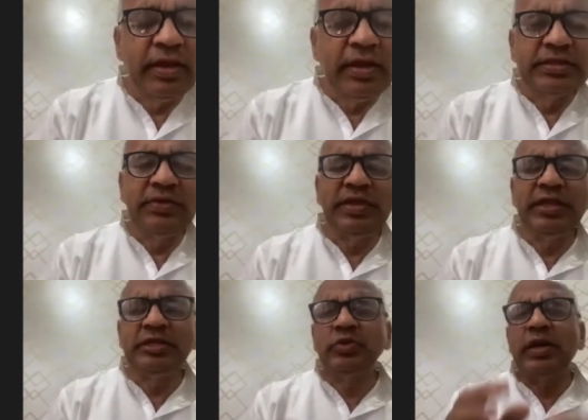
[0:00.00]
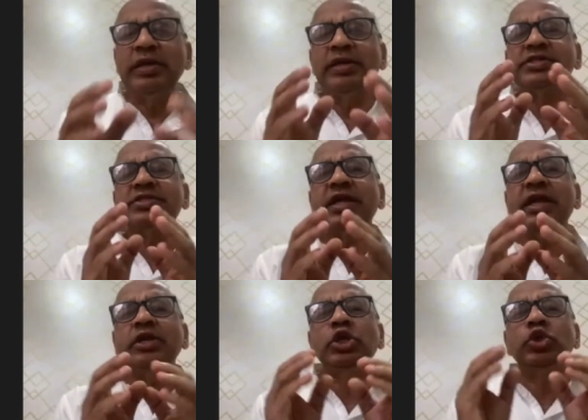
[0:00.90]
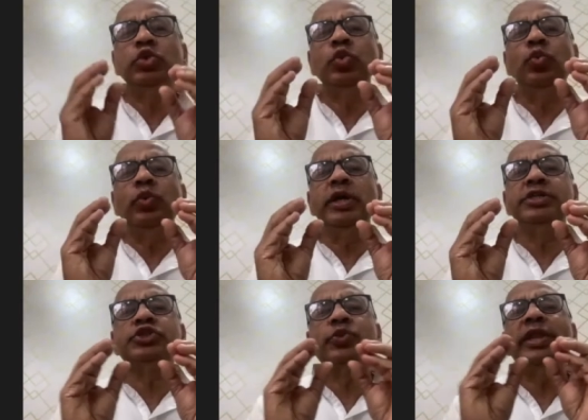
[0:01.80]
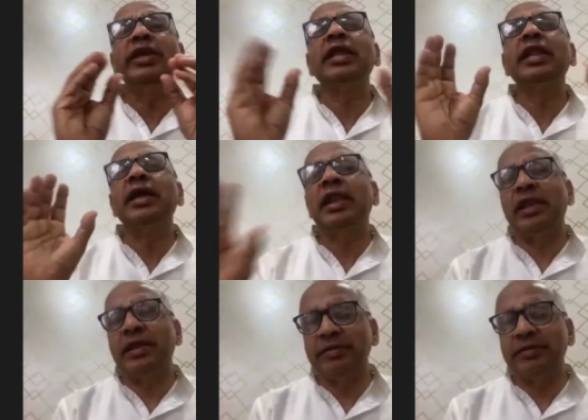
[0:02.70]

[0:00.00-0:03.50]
See, we need to understand two words very clearly.